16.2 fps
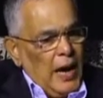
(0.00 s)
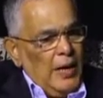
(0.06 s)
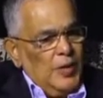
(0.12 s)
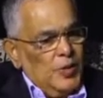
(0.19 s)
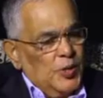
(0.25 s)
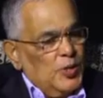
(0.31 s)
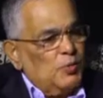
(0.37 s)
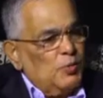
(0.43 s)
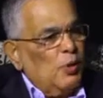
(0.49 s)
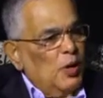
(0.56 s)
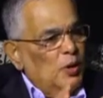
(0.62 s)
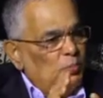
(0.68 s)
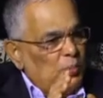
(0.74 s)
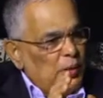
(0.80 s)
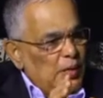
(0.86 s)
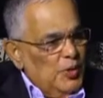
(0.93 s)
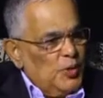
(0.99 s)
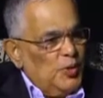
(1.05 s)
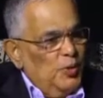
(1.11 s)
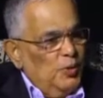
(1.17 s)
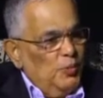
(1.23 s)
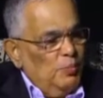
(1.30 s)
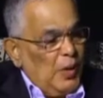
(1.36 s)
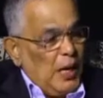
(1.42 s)
I just want to please
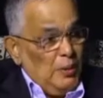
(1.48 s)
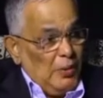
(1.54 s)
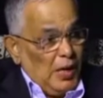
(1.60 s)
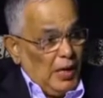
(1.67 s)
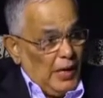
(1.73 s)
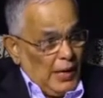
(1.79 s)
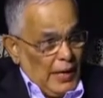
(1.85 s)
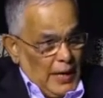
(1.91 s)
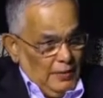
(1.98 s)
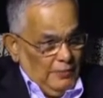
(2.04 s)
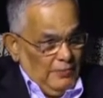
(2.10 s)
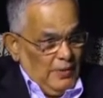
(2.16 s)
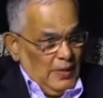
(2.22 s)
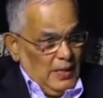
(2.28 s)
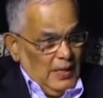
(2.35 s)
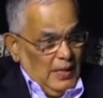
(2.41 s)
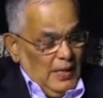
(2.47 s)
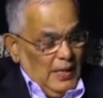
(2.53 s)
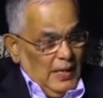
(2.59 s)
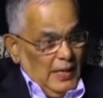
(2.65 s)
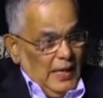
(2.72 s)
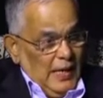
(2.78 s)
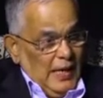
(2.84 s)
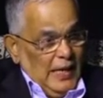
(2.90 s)
you by my life.
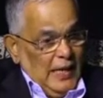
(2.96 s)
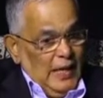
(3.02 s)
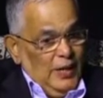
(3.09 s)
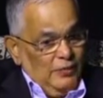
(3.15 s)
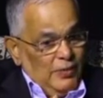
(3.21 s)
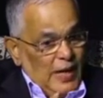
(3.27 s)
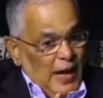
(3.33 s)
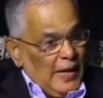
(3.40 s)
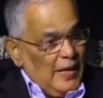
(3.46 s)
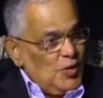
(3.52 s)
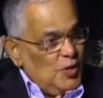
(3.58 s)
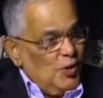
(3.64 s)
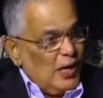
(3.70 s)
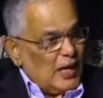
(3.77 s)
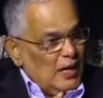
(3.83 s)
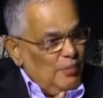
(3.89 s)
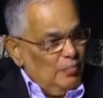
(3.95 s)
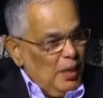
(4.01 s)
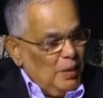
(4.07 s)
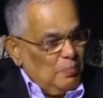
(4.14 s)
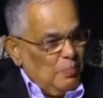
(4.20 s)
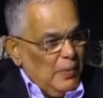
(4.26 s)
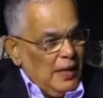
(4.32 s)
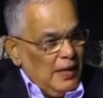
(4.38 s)
If that is your
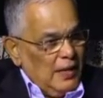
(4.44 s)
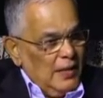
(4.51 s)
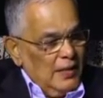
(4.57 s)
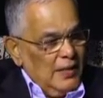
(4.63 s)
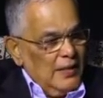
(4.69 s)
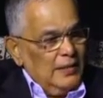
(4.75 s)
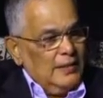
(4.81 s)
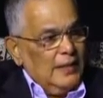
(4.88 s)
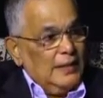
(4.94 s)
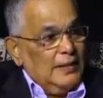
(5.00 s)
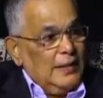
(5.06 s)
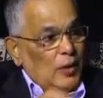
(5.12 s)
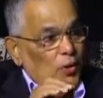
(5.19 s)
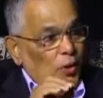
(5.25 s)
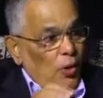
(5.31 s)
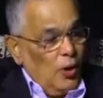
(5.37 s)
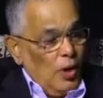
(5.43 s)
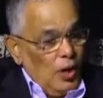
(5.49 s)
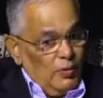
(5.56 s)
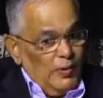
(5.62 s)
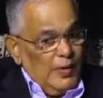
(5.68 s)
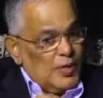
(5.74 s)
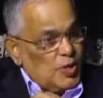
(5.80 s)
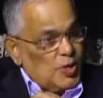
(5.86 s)
commitment, then the Lord
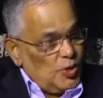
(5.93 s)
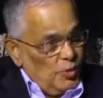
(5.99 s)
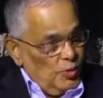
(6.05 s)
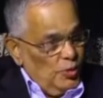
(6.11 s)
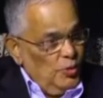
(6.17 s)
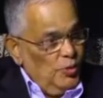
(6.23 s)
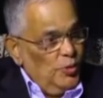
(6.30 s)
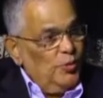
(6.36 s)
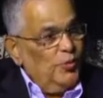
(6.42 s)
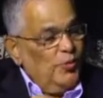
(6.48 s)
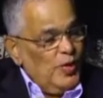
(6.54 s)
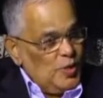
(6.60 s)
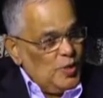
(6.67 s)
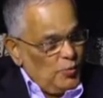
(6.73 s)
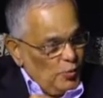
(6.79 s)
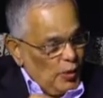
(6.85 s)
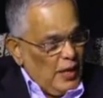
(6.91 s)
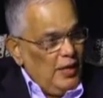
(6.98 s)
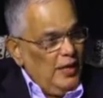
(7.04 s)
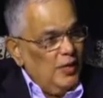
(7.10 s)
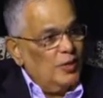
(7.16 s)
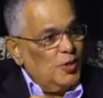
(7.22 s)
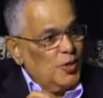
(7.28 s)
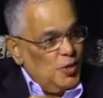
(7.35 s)
will show you which way
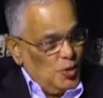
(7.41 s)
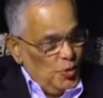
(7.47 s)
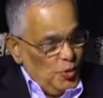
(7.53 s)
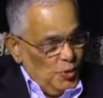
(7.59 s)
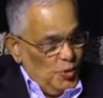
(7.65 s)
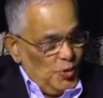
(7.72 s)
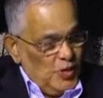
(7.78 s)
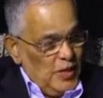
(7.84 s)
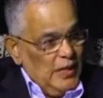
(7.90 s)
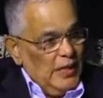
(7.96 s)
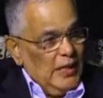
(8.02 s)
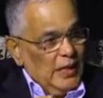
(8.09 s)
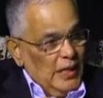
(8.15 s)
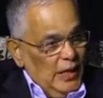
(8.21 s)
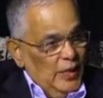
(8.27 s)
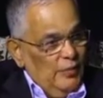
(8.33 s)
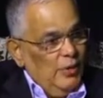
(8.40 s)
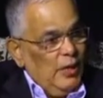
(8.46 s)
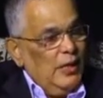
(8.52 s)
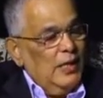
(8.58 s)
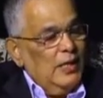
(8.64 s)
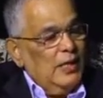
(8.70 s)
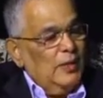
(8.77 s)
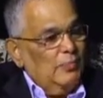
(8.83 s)
to choose even
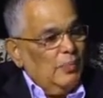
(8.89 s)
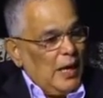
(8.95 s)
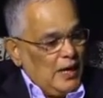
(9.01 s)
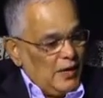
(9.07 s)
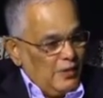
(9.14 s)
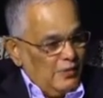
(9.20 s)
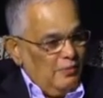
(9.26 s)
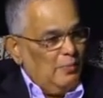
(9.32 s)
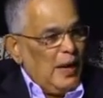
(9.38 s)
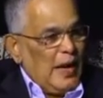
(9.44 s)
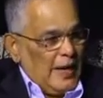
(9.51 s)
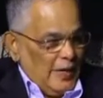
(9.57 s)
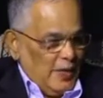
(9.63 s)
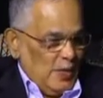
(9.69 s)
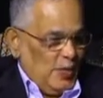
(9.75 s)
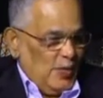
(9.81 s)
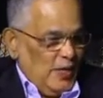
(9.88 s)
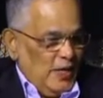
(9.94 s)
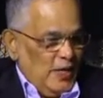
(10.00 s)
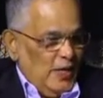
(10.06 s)
in the matter of marriage.